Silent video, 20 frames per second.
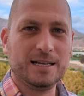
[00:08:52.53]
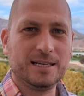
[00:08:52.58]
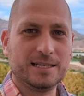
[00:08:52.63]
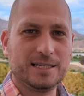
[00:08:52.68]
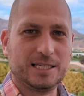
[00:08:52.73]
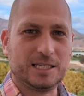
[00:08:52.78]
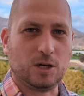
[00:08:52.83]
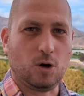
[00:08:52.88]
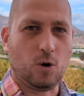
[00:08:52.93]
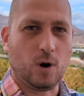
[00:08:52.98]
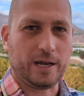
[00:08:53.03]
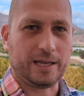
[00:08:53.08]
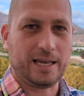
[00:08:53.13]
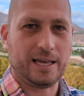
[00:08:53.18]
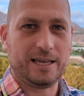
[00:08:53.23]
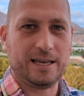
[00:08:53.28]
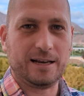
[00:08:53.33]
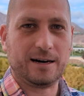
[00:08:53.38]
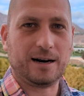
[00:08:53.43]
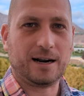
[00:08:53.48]
So I
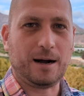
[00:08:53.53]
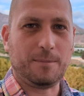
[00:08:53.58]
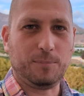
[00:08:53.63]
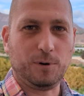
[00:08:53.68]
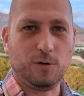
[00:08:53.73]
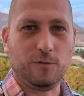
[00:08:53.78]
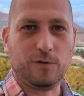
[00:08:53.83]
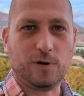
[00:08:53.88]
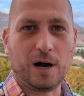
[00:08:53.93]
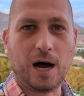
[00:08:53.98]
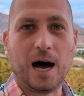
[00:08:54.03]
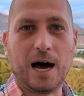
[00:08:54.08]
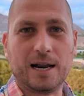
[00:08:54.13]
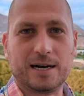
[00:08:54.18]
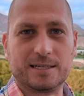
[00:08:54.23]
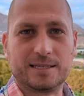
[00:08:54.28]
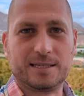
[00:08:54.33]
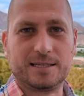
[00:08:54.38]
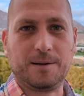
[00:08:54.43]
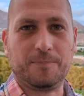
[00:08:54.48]
can hear a couple of
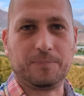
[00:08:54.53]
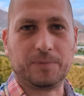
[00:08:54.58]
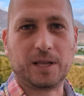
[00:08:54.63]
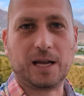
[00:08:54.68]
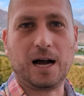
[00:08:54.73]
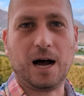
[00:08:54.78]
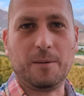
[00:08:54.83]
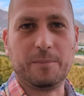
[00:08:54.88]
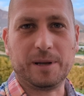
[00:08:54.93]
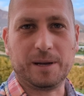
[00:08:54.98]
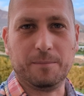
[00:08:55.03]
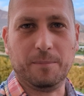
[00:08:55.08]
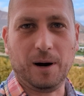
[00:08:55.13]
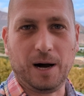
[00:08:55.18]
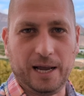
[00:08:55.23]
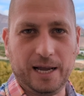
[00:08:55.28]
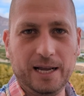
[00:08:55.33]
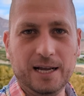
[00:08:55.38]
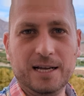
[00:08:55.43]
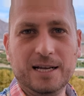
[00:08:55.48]
cars coming
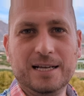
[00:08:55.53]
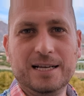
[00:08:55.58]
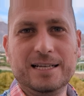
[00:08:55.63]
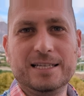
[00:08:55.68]
by.